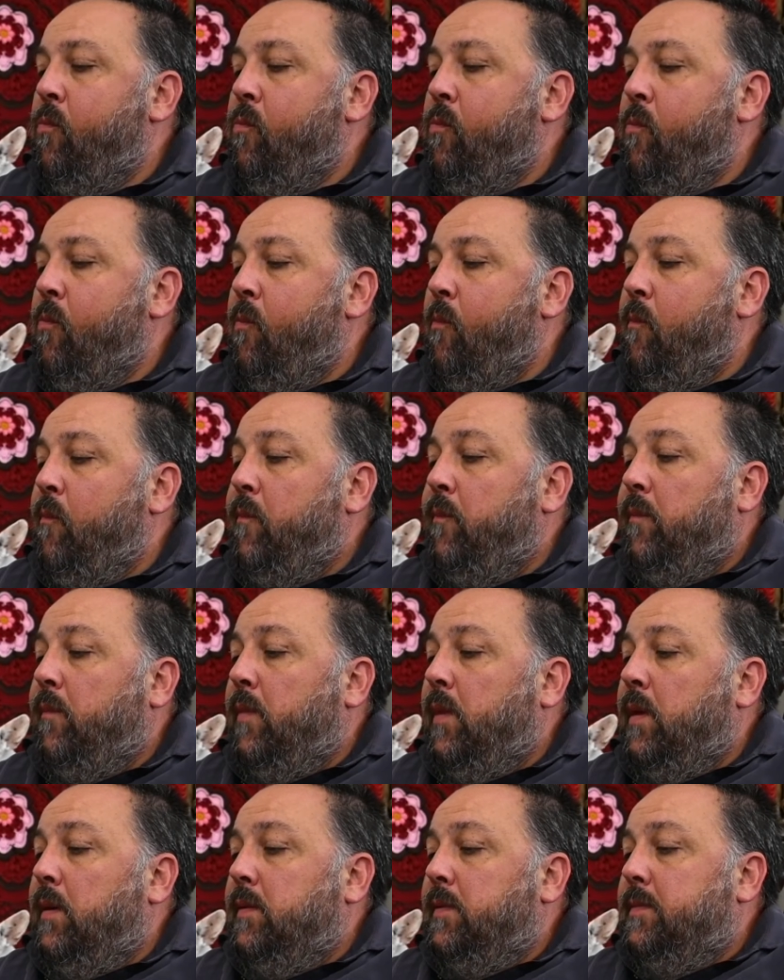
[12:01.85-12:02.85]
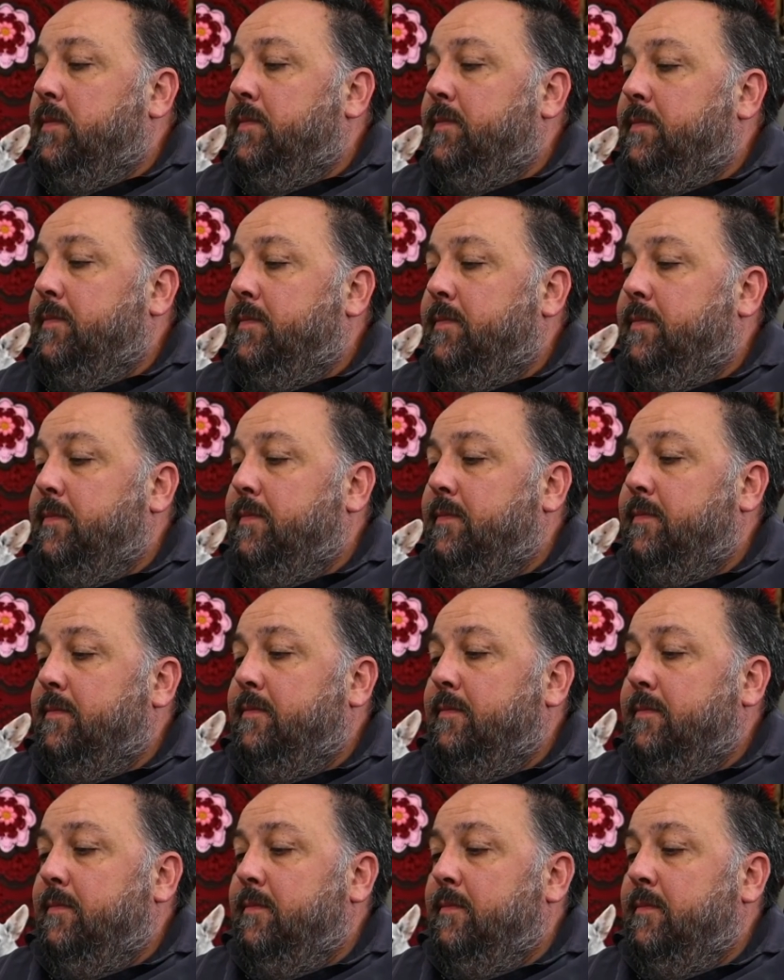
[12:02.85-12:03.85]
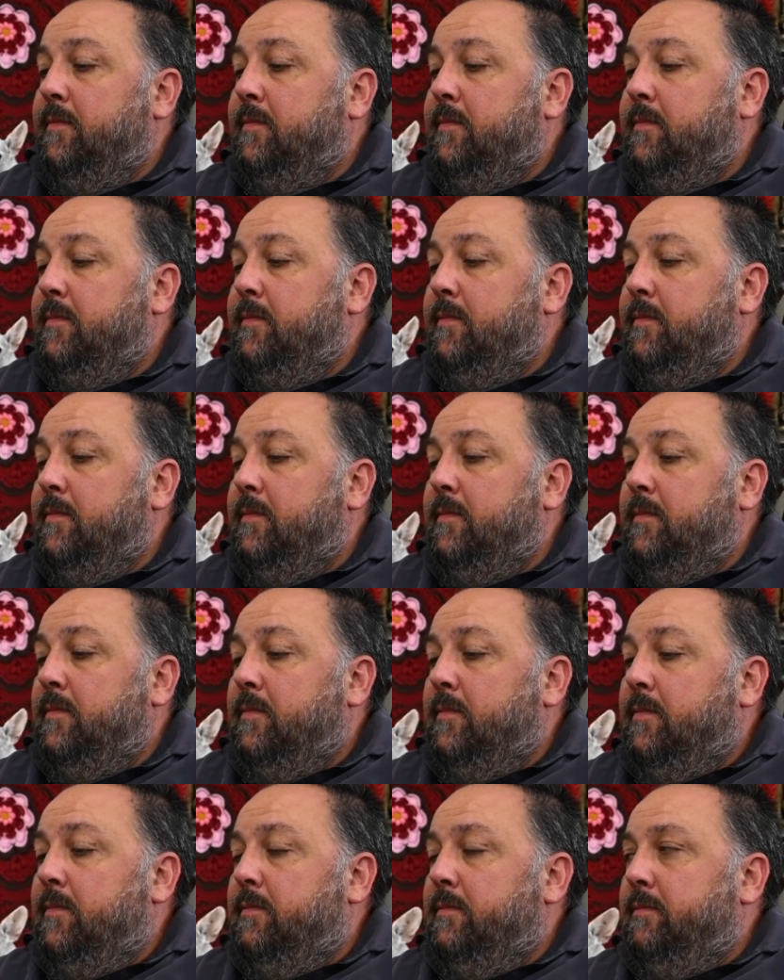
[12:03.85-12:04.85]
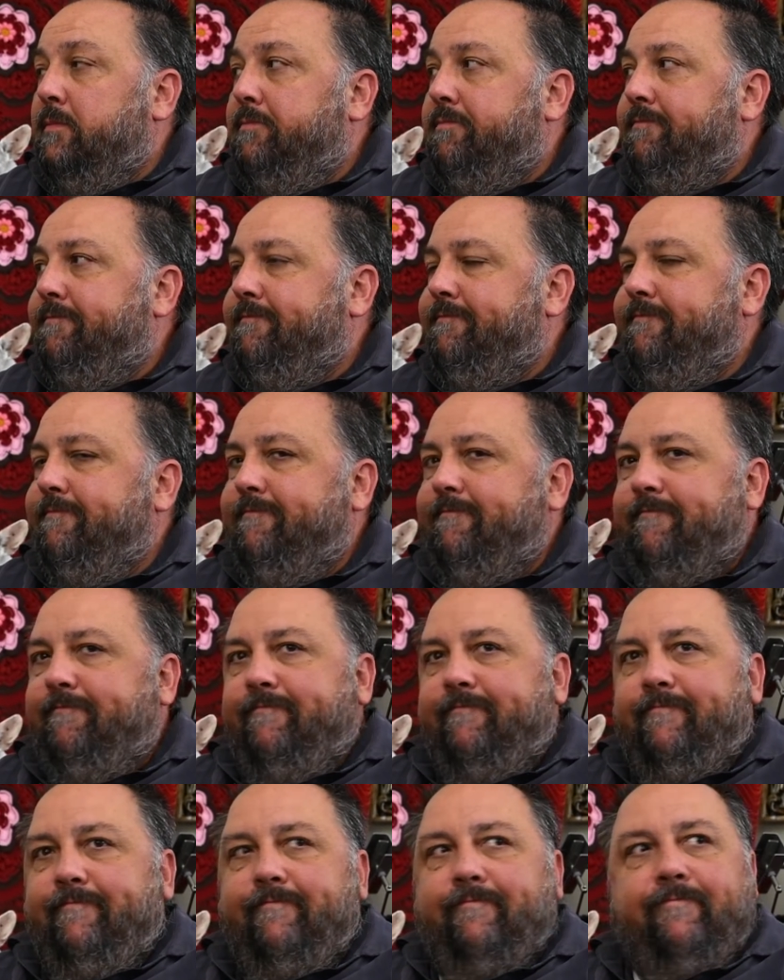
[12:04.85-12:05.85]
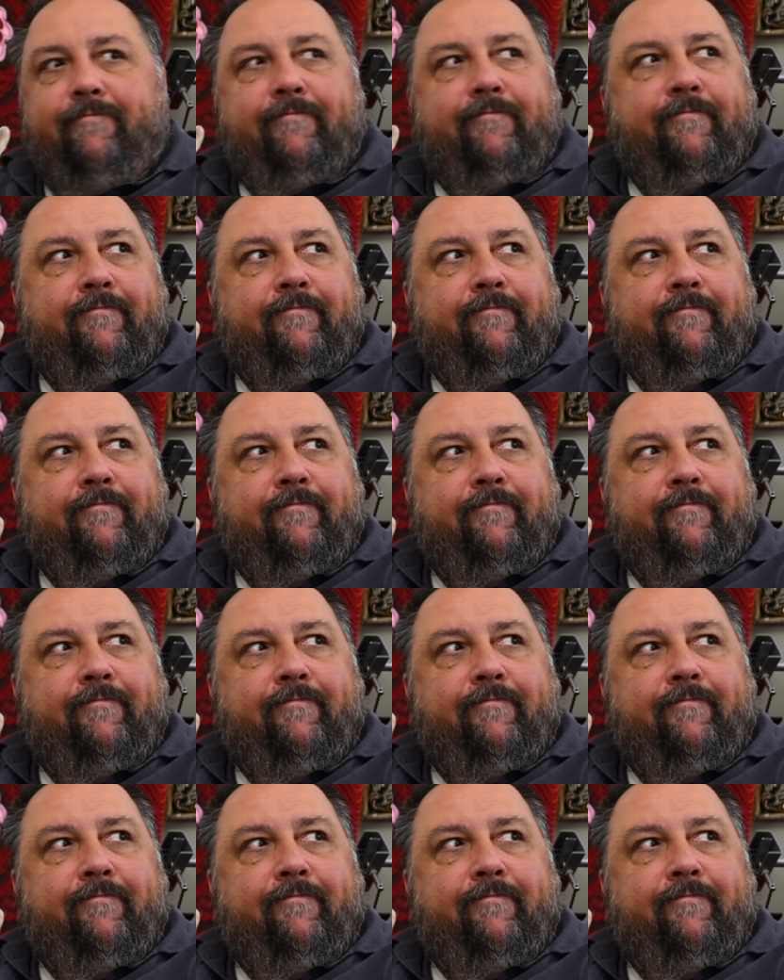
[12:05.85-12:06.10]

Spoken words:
No words are spoken by the person on screen.